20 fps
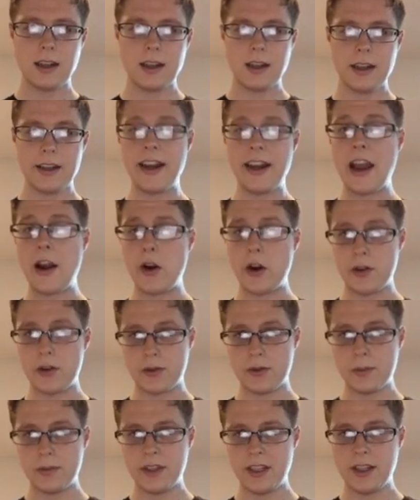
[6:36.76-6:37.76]
inherit
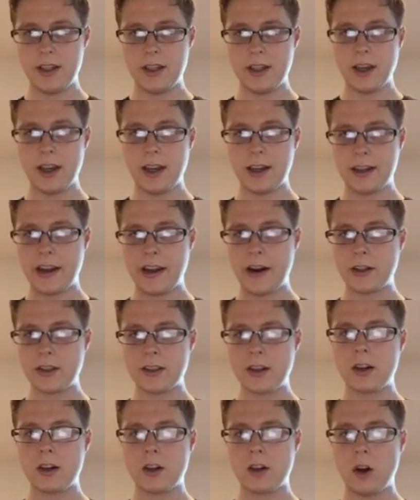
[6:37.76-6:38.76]
from the
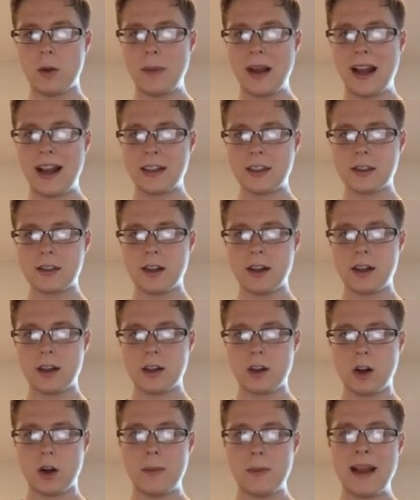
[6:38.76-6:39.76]

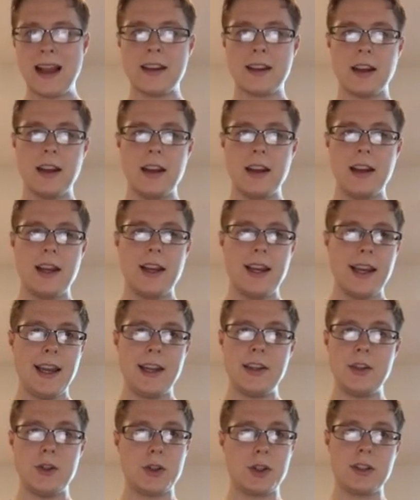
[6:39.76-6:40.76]
Keras.callbacks.callback.
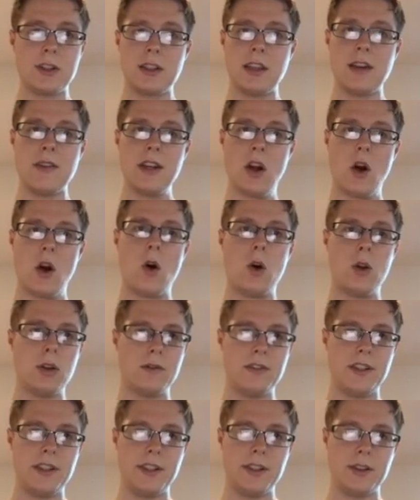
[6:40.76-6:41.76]
And you can give it all
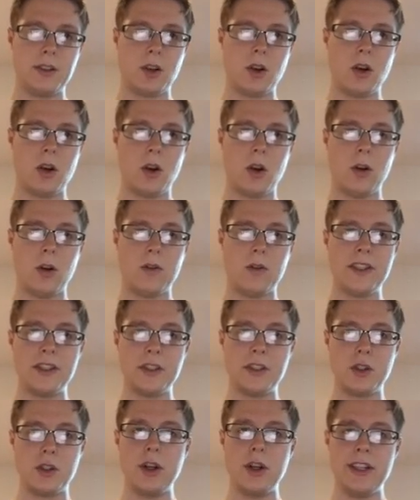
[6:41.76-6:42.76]
these
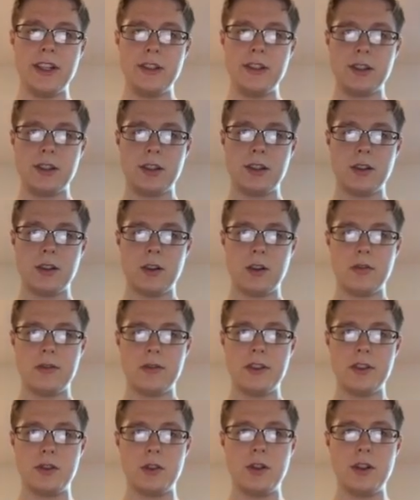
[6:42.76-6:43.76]
goodies
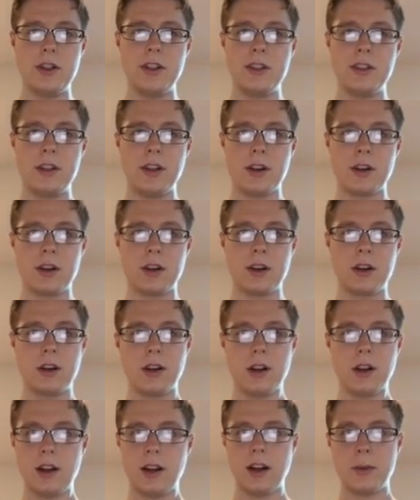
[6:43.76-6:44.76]
here.
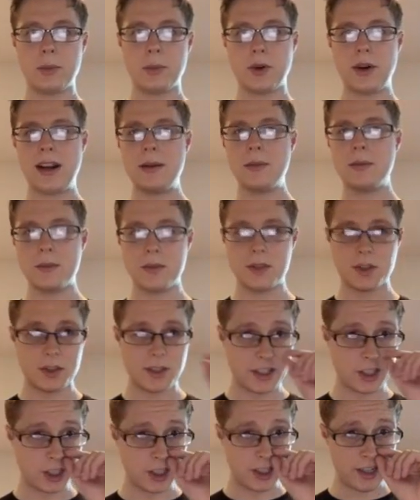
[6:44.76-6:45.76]
Params,
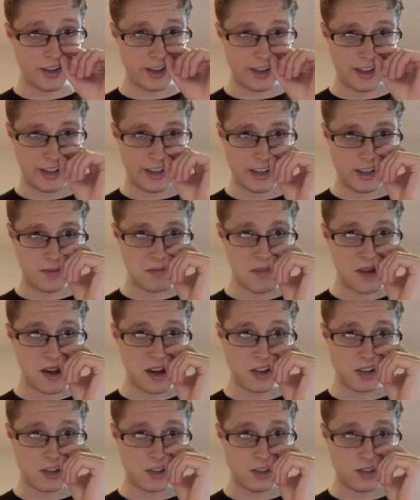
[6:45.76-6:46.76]
dictionary,
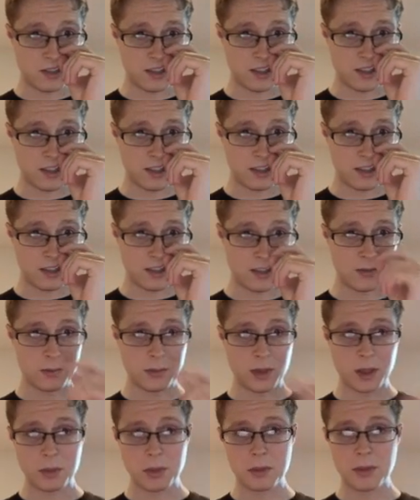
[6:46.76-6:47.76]
model,
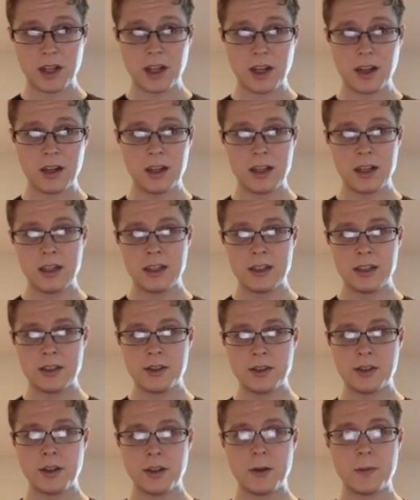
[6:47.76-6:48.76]
blah, blah, blah.
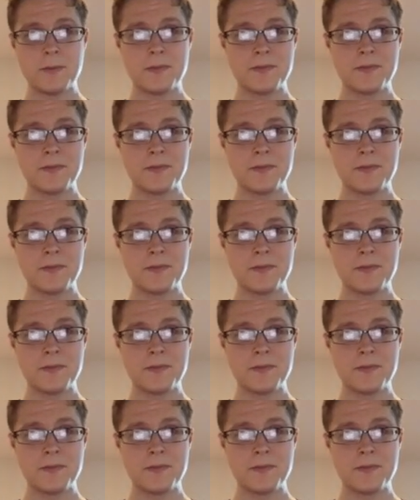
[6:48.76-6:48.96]
So